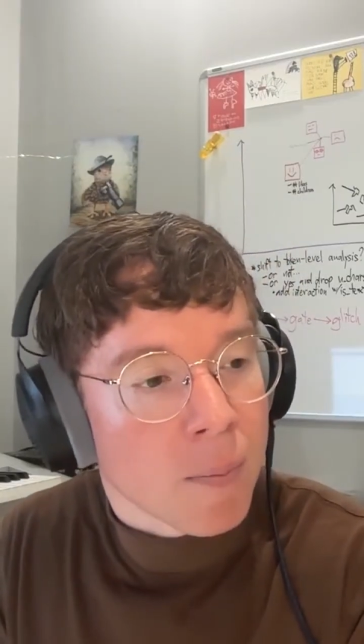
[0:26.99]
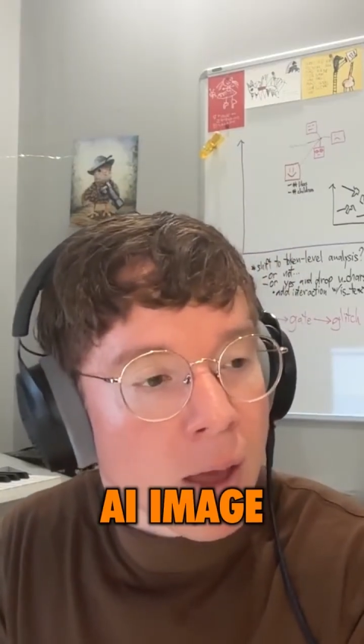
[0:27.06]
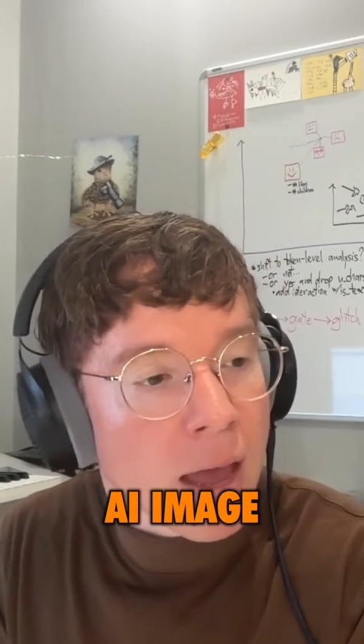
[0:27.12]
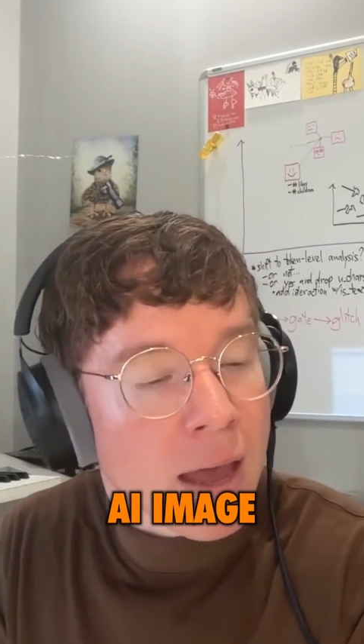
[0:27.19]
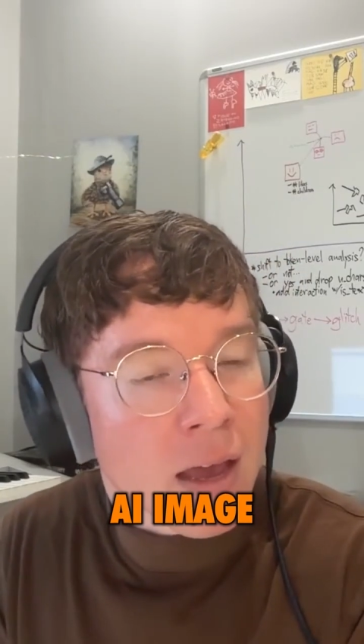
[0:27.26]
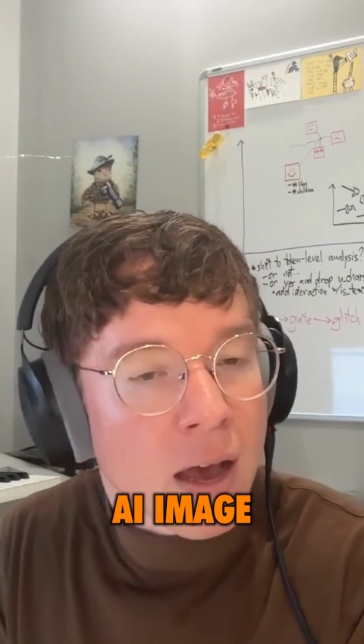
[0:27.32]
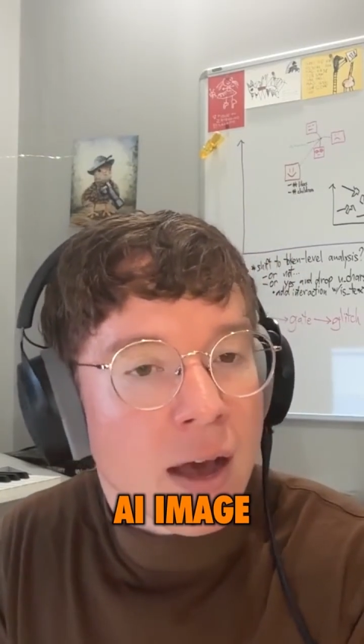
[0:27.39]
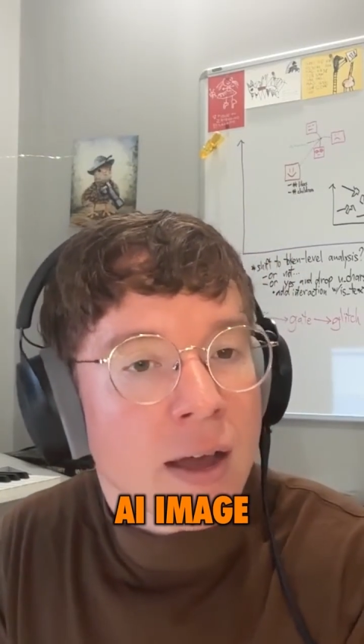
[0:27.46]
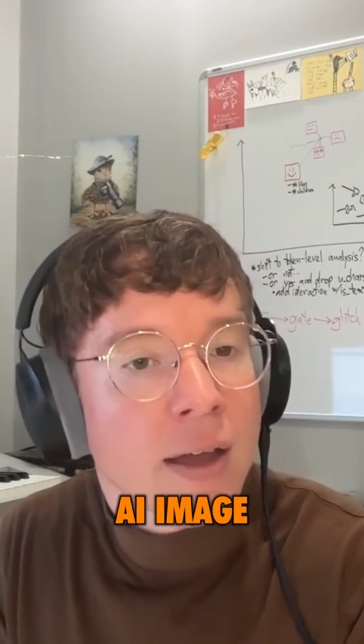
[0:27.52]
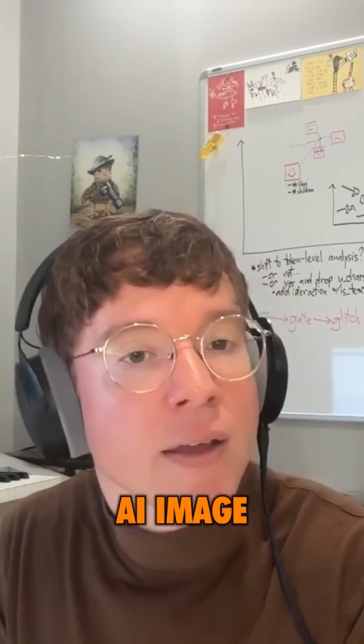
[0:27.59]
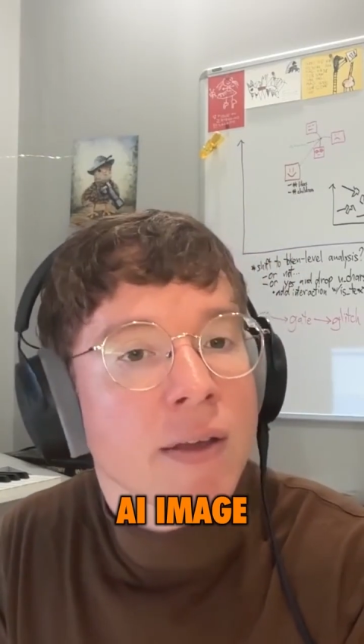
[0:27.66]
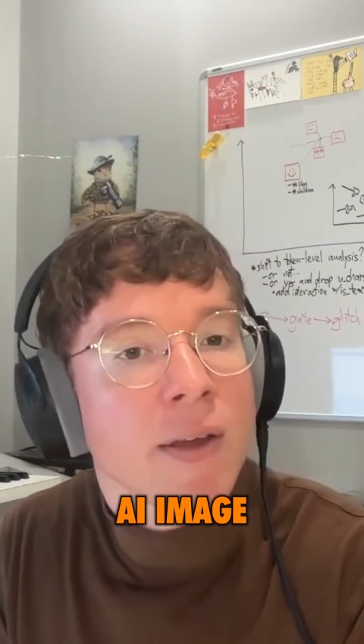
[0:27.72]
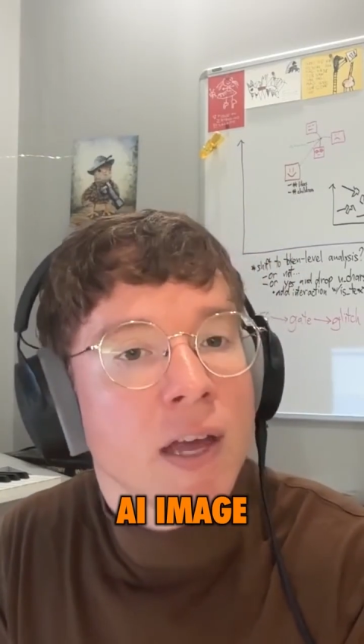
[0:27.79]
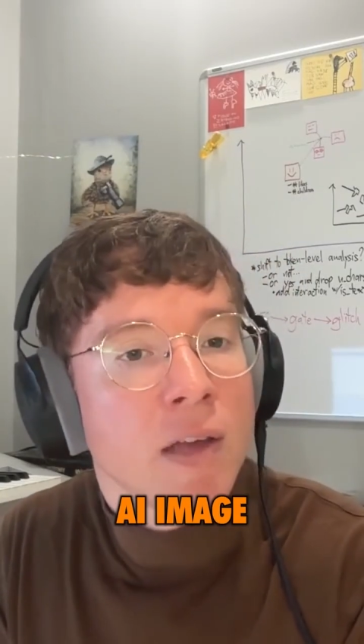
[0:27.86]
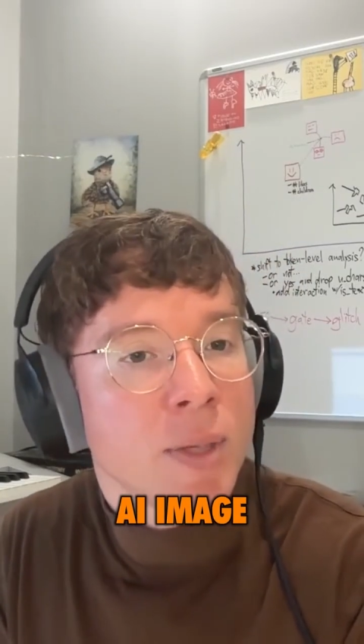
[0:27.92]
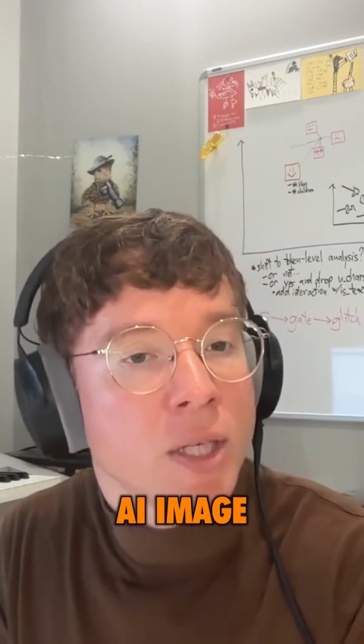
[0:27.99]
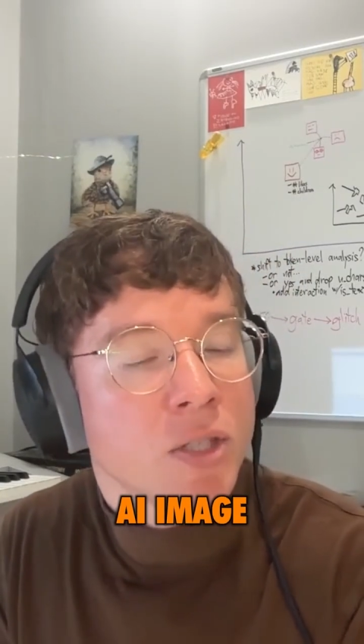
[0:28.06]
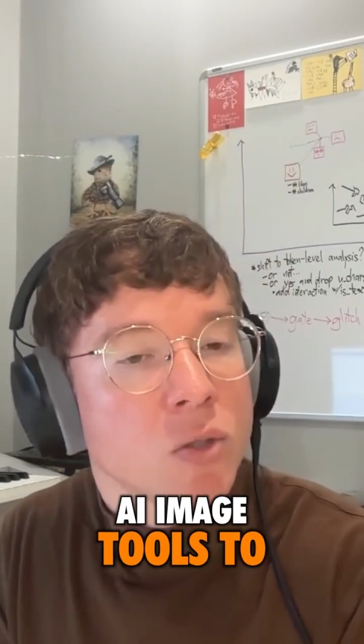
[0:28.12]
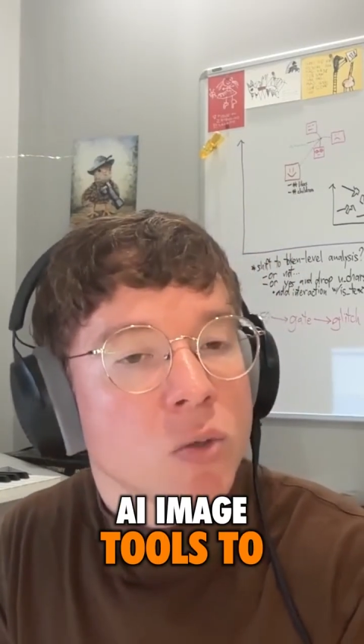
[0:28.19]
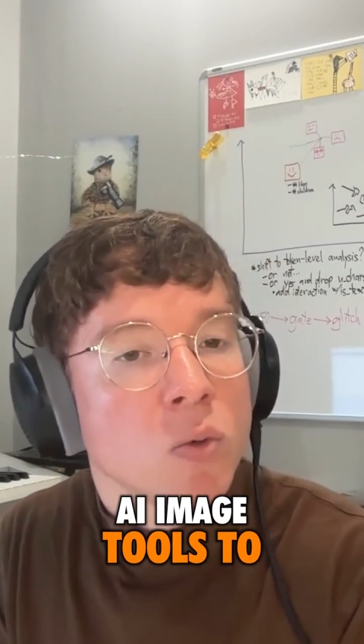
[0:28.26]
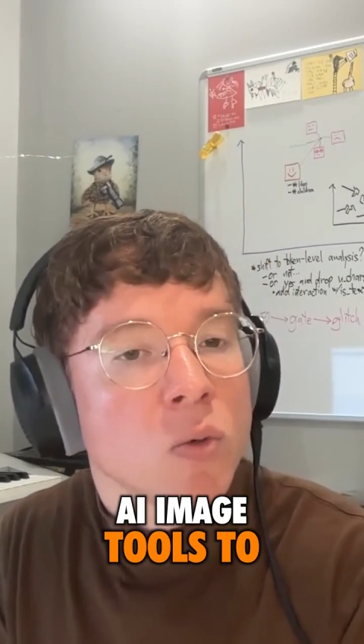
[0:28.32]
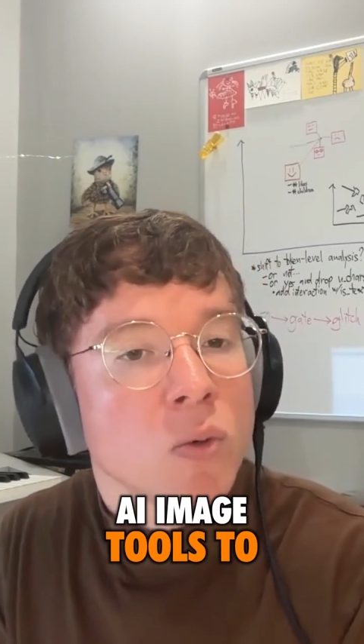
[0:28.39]
AI image
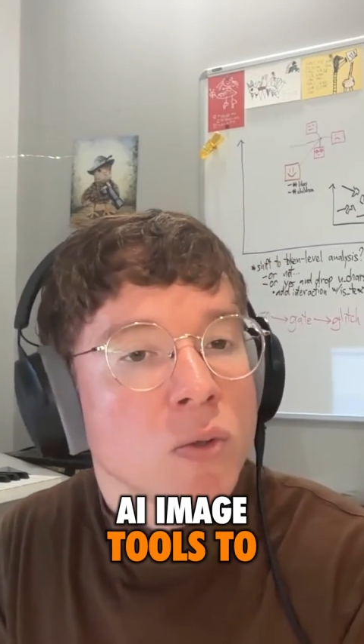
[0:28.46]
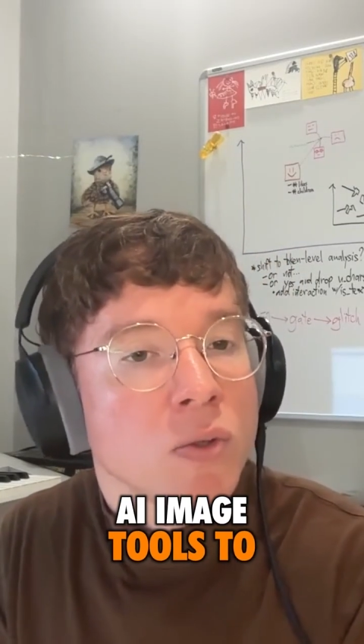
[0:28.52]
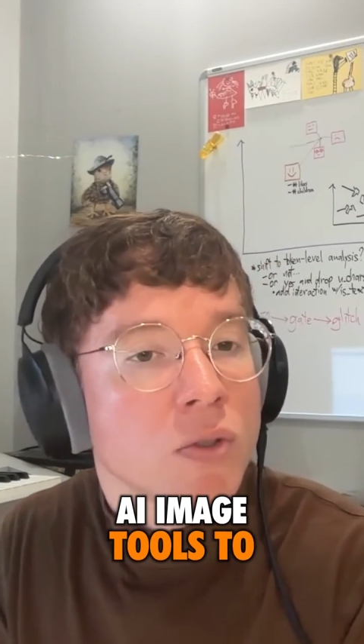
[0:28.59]
tools